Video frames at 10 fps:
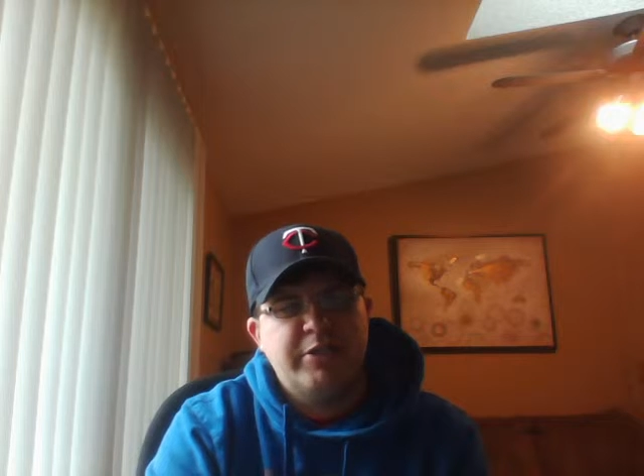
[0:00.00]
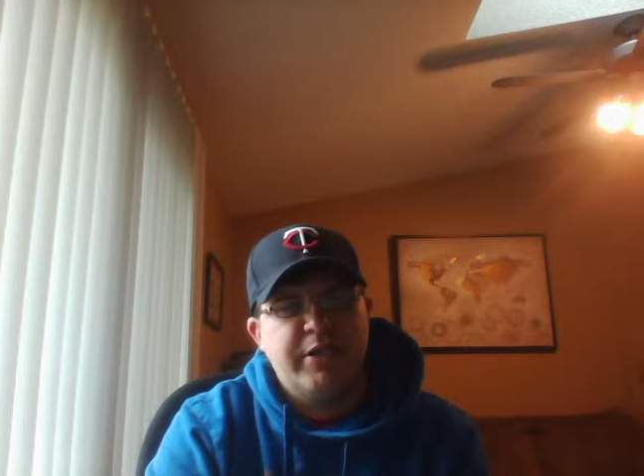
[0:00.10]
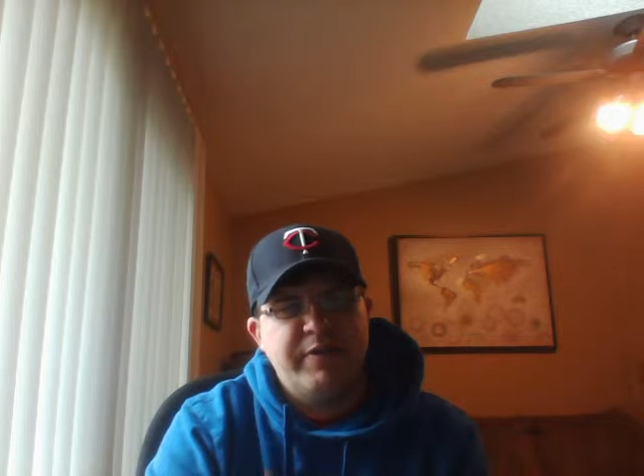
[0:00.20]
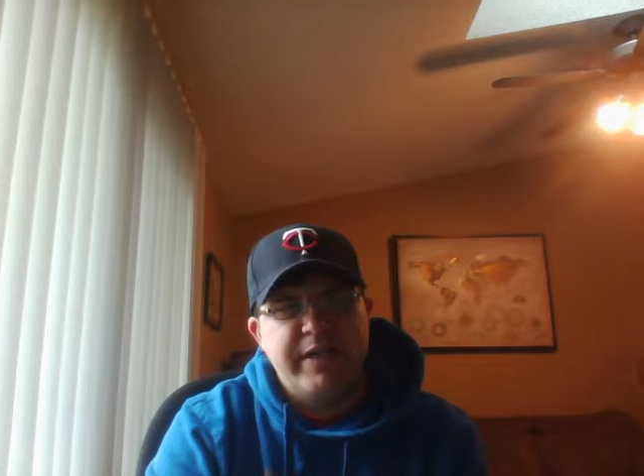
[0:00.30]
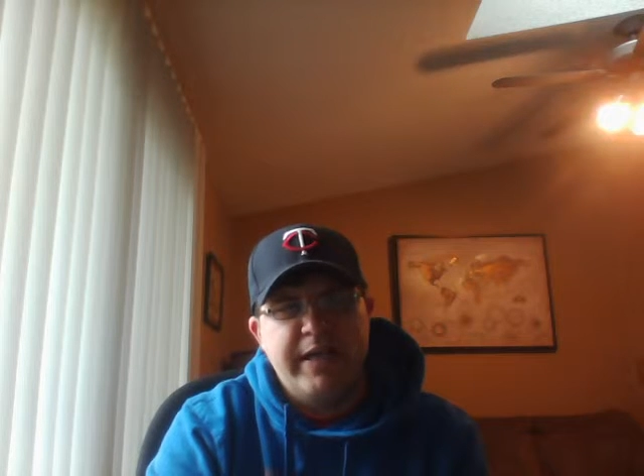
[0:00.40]
much
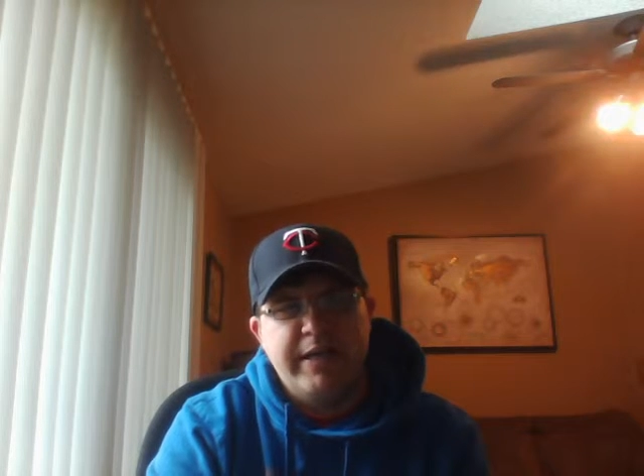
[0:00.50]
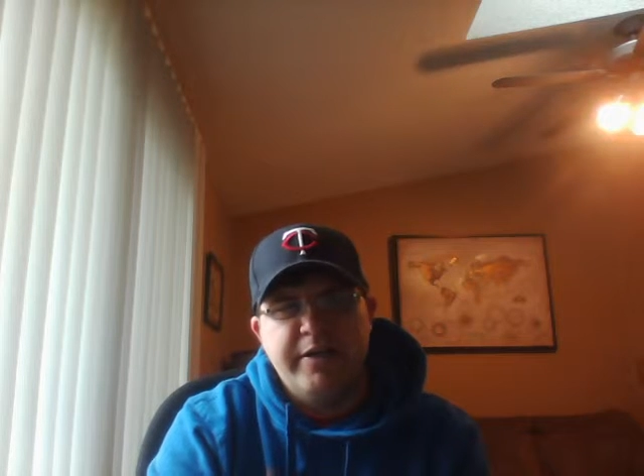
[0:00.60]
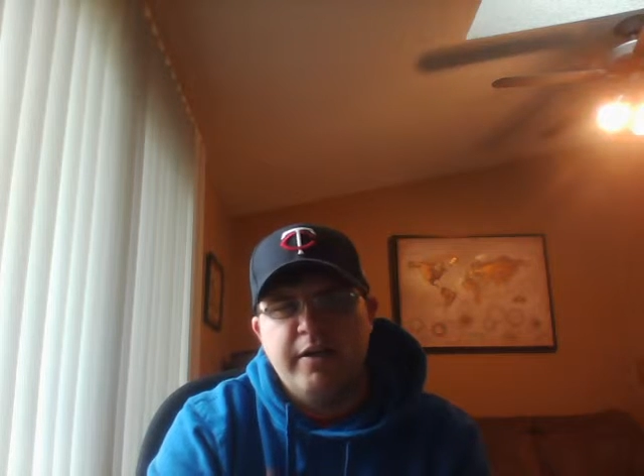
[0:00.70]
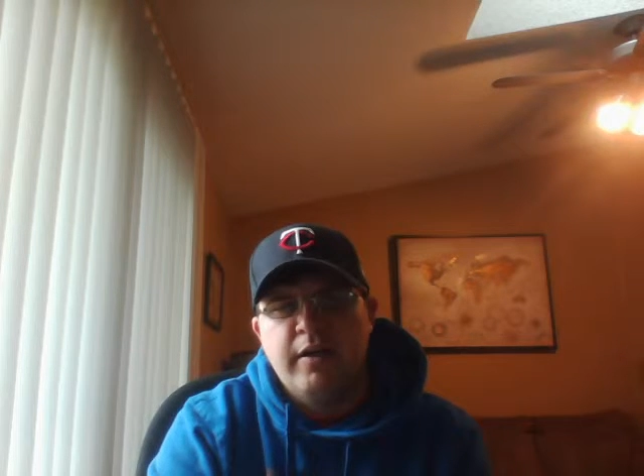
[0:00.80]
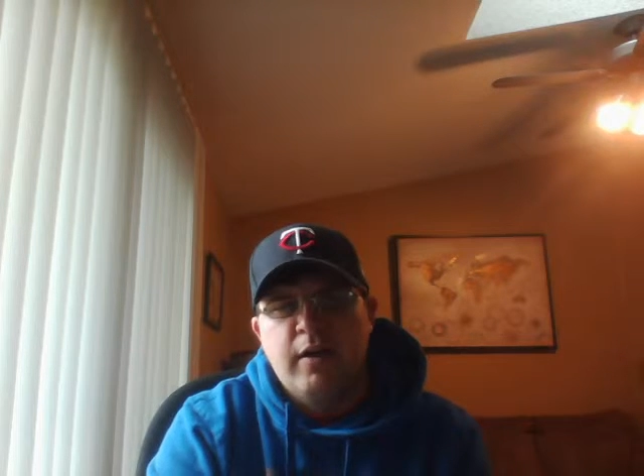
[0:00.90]
every day
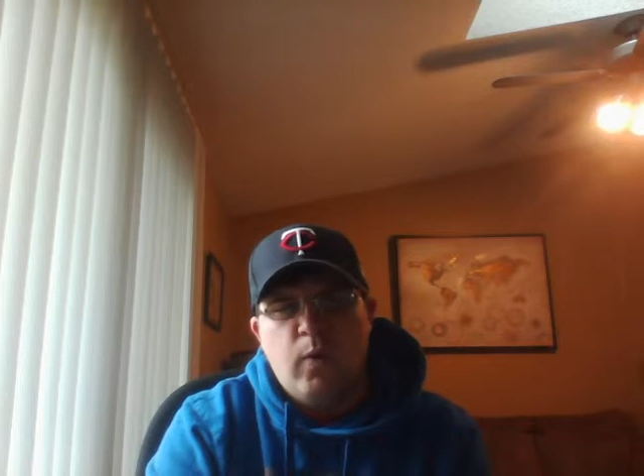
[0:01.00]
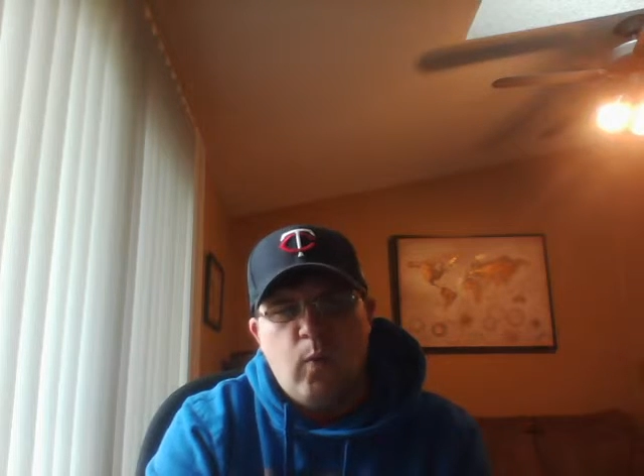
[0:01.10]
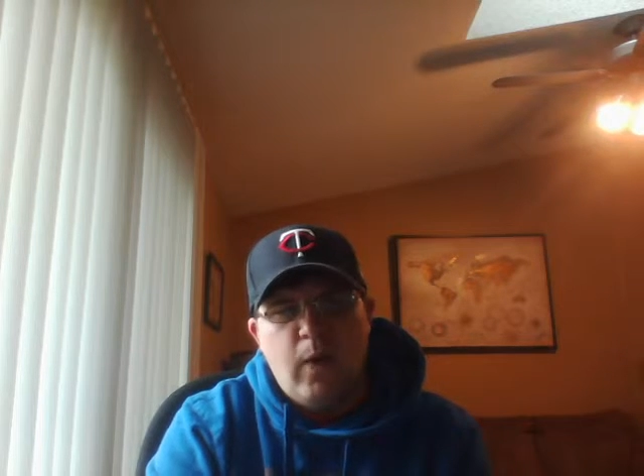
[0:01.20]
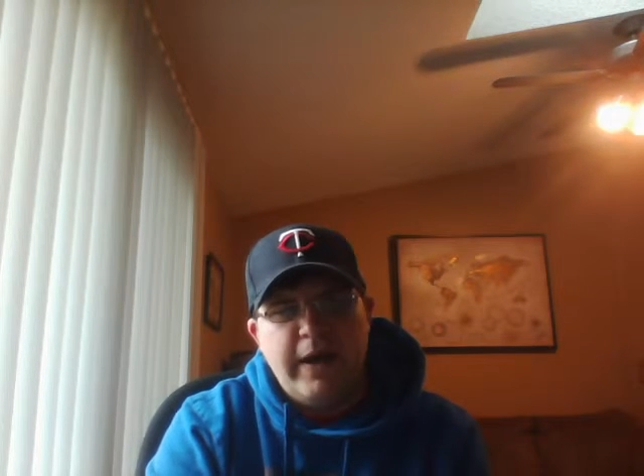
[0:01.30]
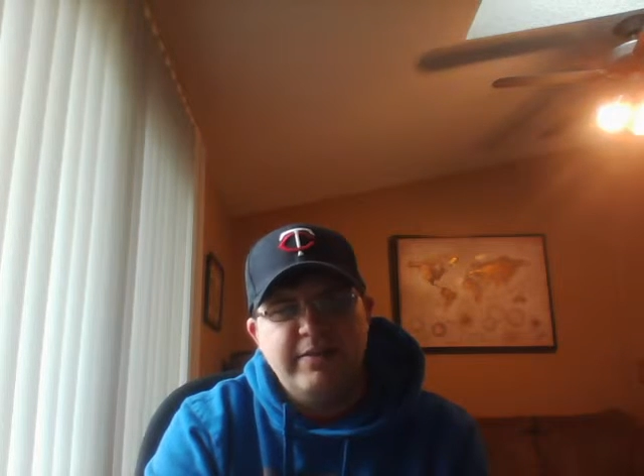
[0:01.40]
here.
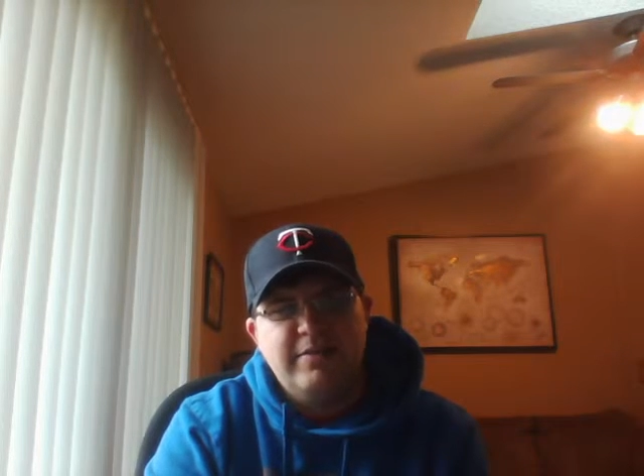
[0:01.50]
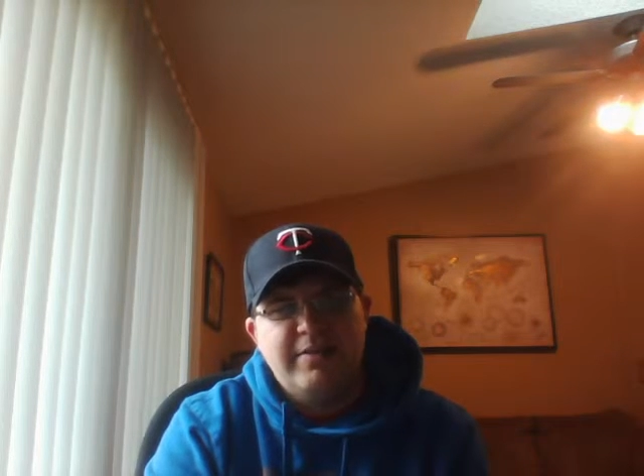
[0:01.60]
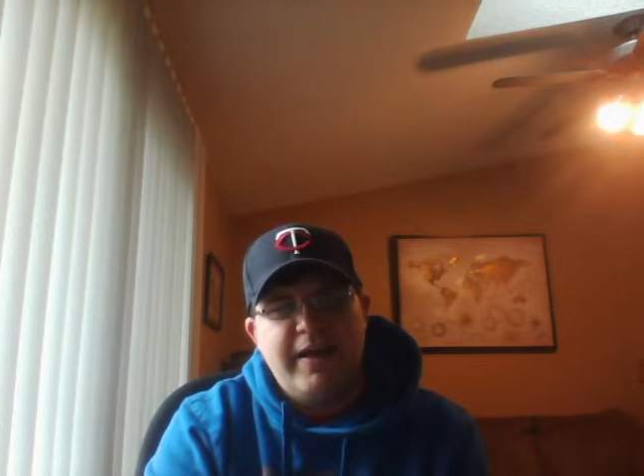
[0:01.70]
Why is